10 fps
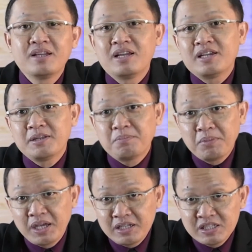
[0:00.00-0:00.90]
it
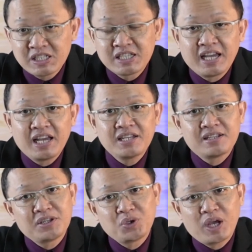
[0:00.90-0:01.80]
means that
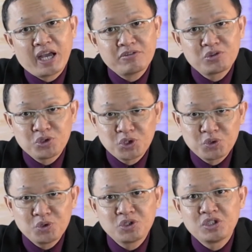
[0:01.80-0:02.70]
you have to
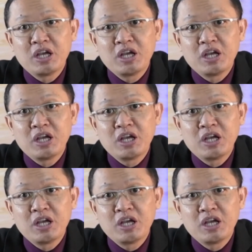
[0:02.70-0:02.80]
use